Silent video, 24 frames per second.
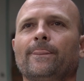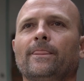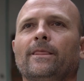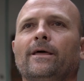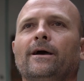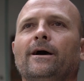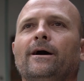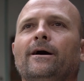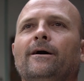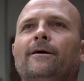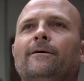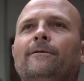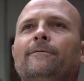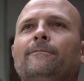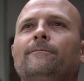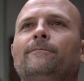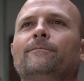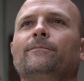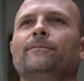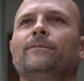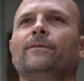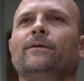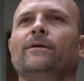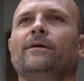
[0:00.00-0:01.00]

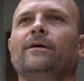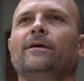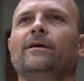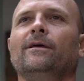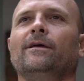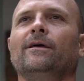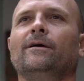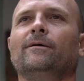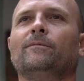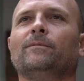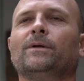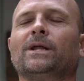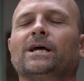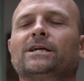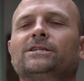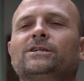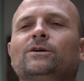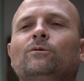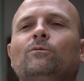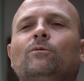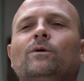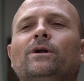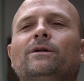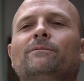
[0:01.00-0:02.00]
But
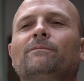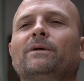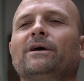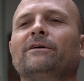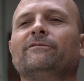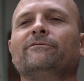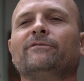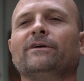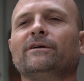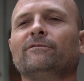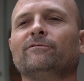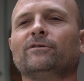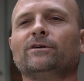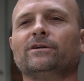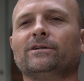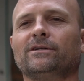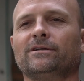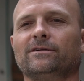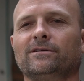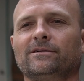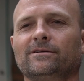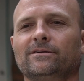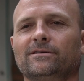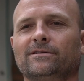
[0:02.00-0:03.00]
actually, one of my
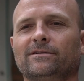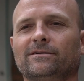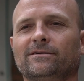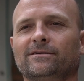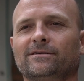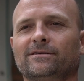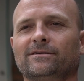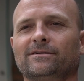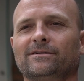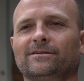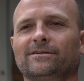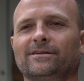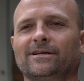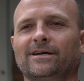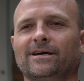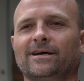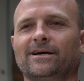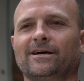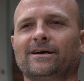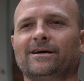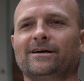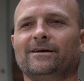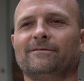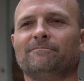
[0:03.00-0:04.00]
favorite
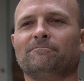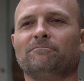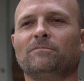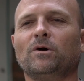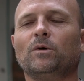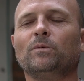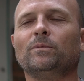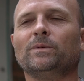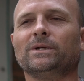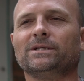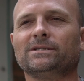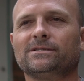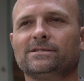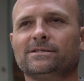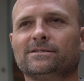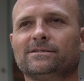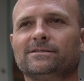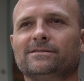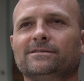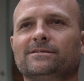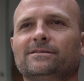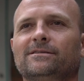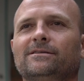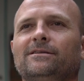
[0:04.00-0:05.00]

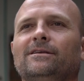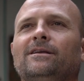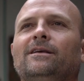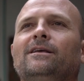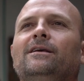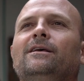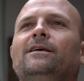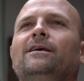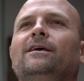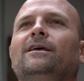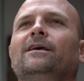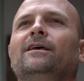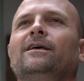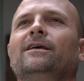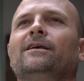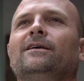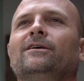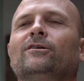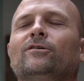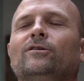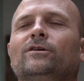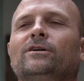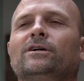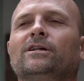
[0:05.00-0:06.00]
moments
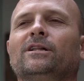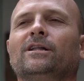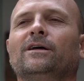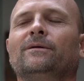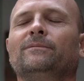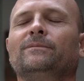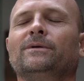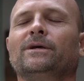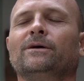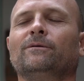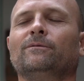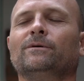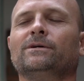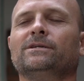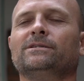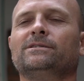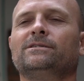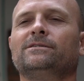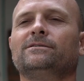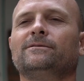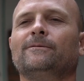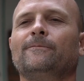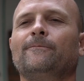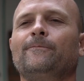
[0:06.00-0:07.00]
here in Colombia
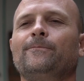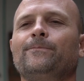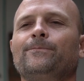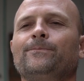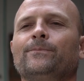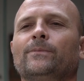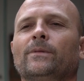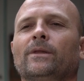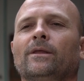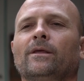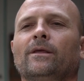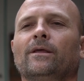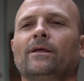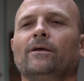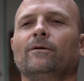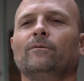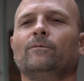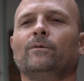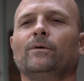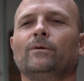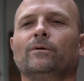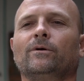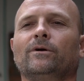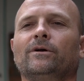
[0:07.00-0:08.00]
was
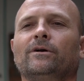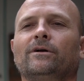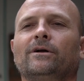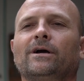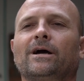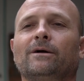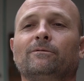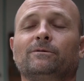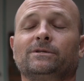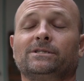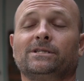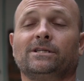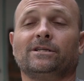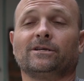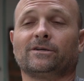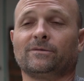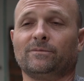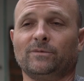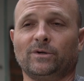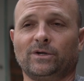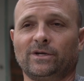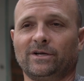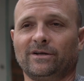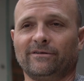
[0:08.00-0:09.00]
I was in the
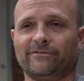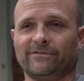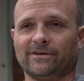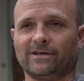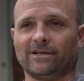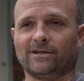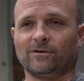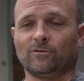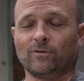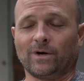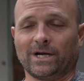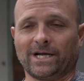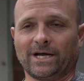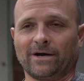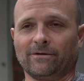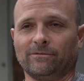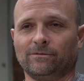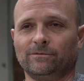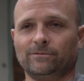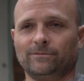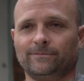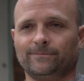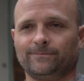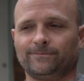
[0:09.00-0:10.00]
community of El
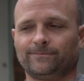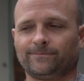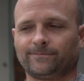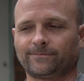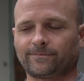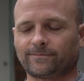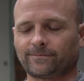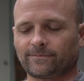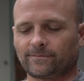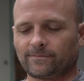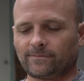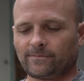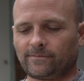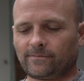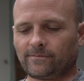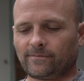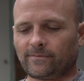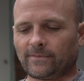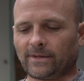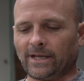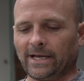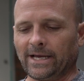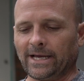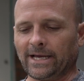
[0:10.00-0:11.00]
Guayabo,
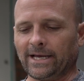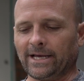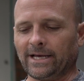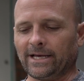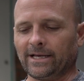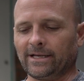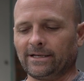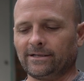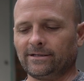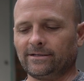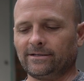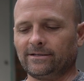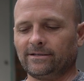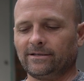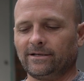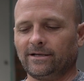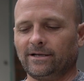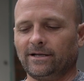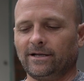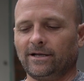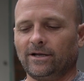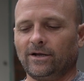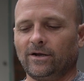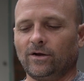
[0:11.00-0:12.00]
And
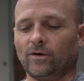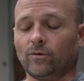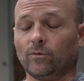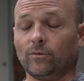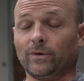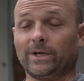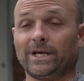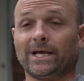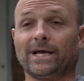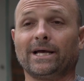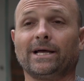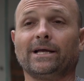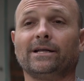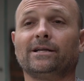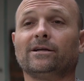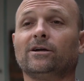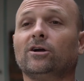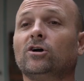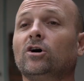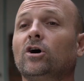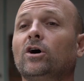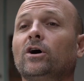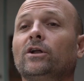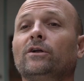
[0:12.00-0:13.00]
we
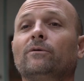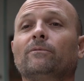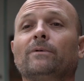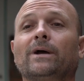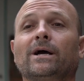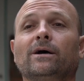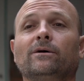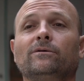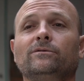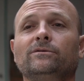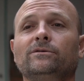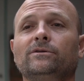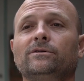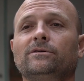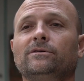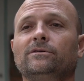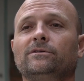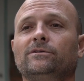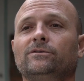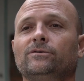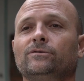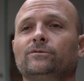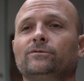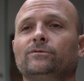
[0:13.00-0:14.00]
had gone around
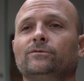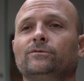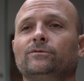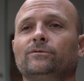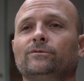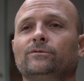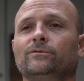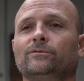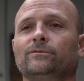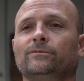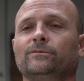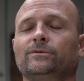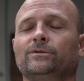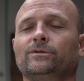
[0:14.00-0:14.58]
to